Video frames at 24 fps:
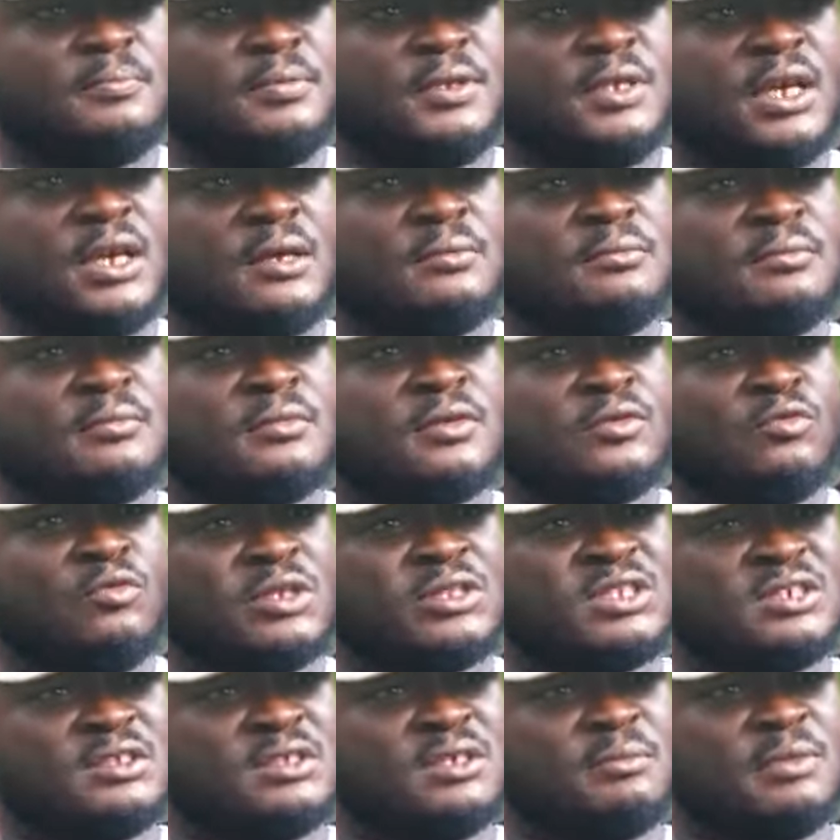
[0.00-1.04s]
PM, sir.
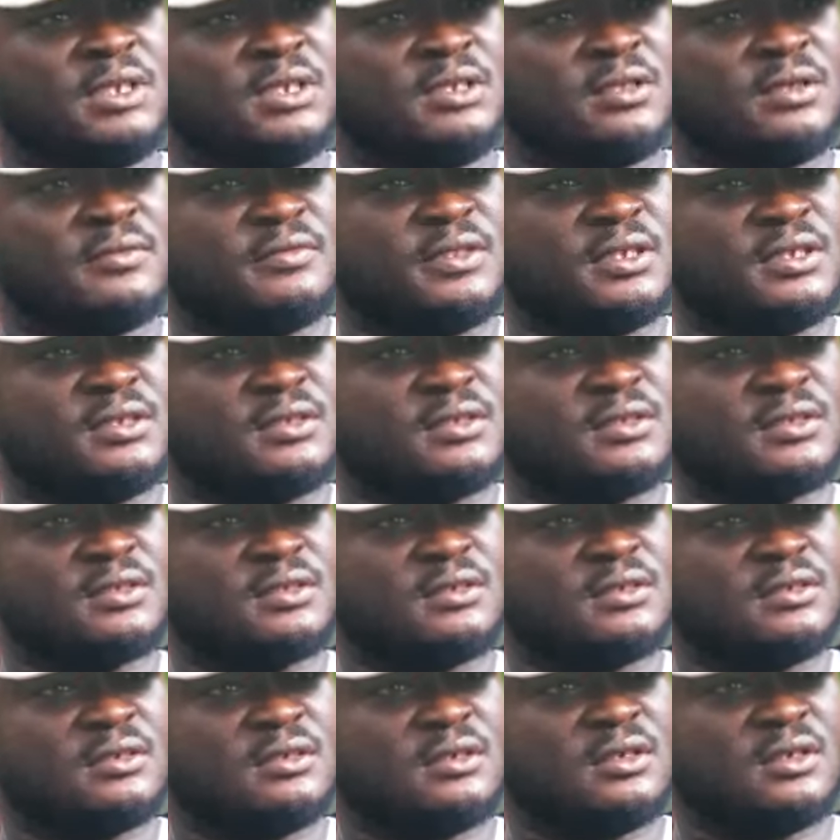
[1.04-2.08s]
What is the meaning of this?
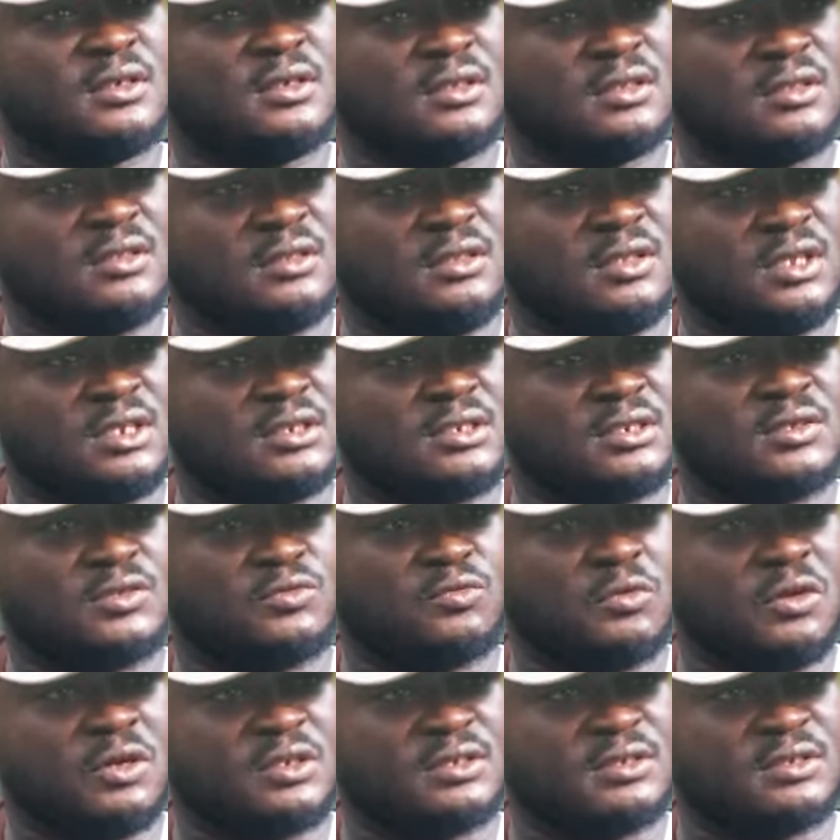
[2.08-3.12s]
This
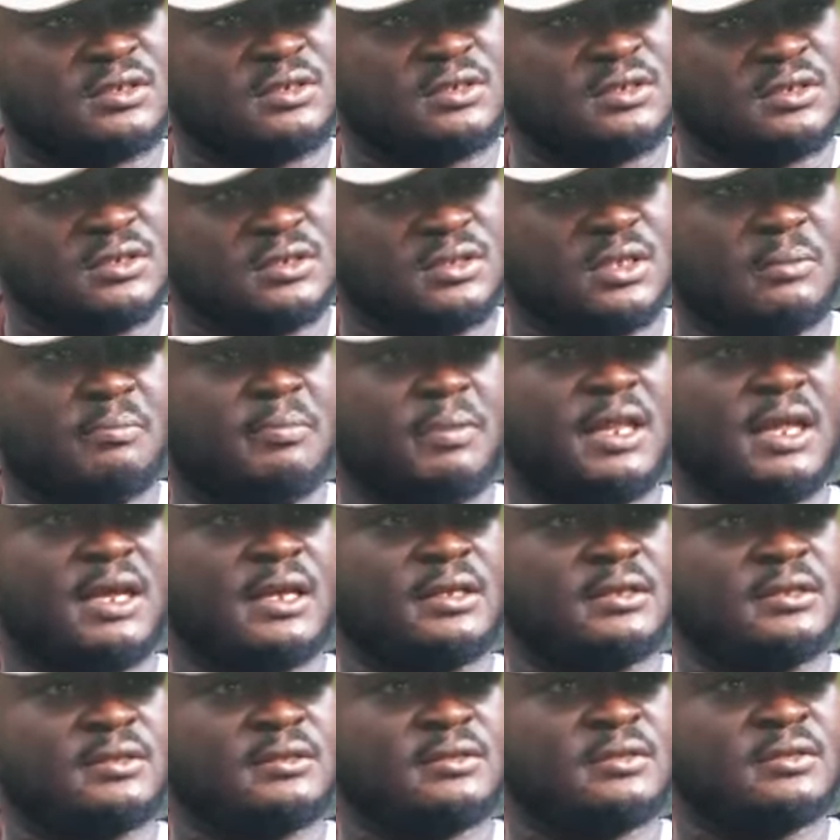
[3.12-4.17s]
wasn't the
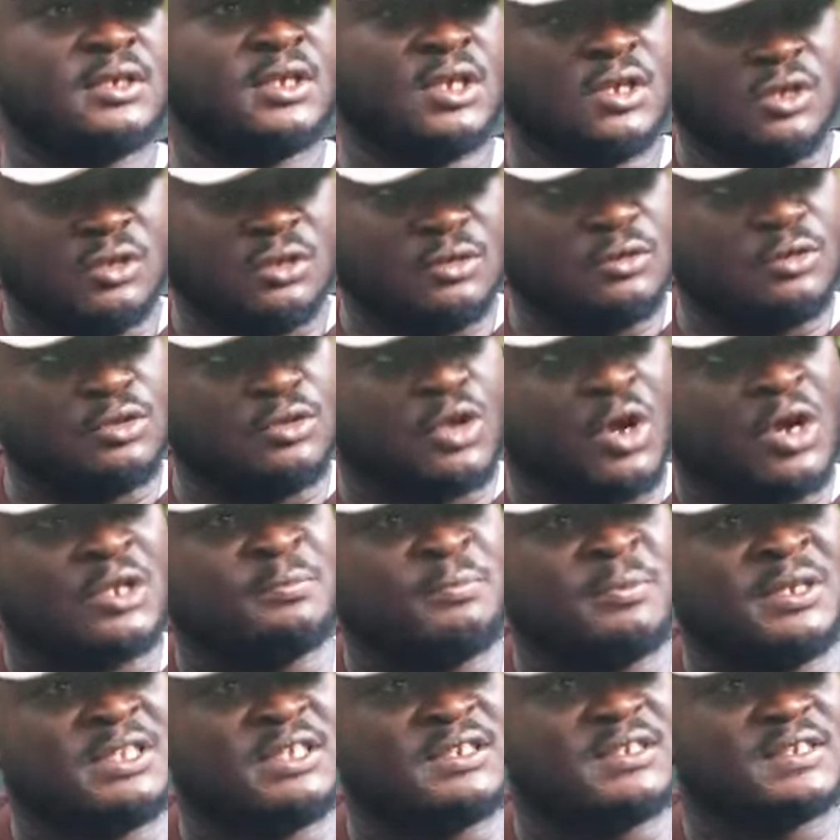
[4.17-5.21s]
plan. You
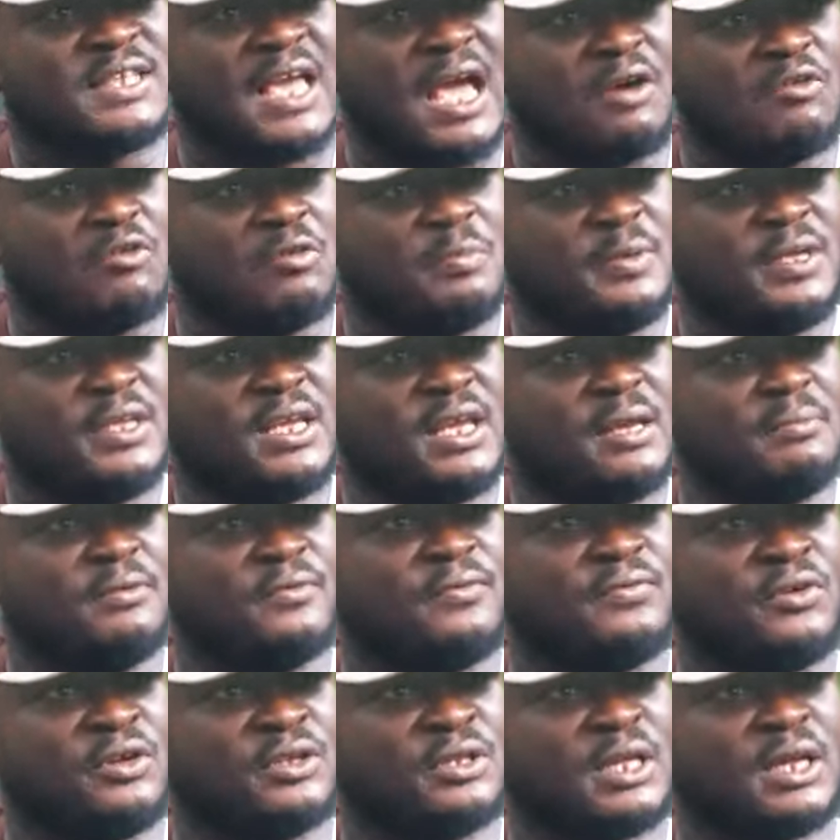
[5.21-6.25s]
told me this guy would be here
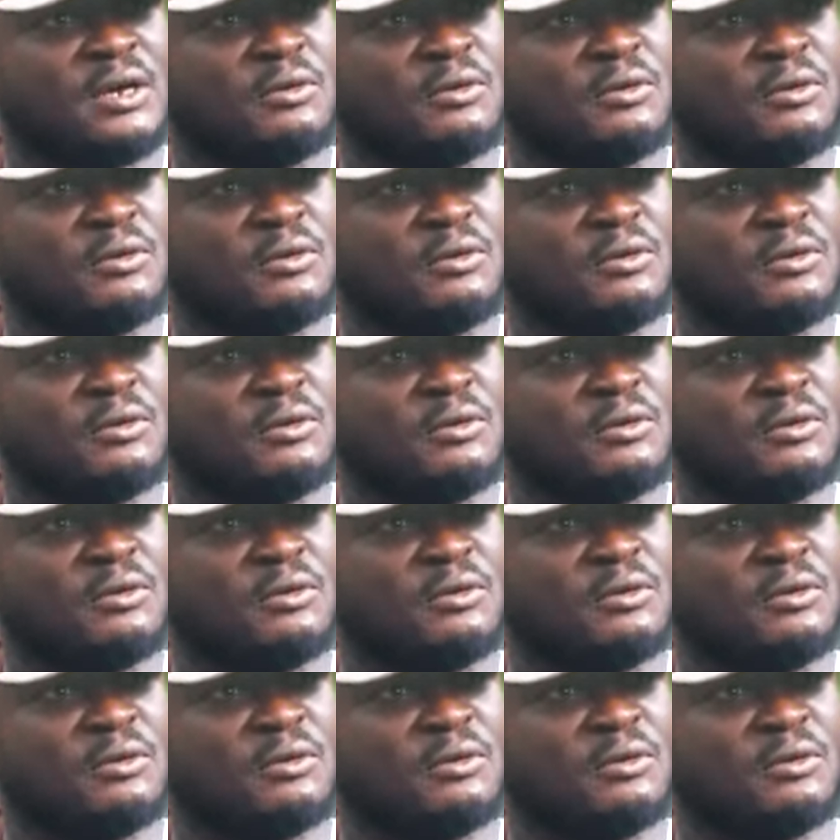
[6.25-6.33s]
before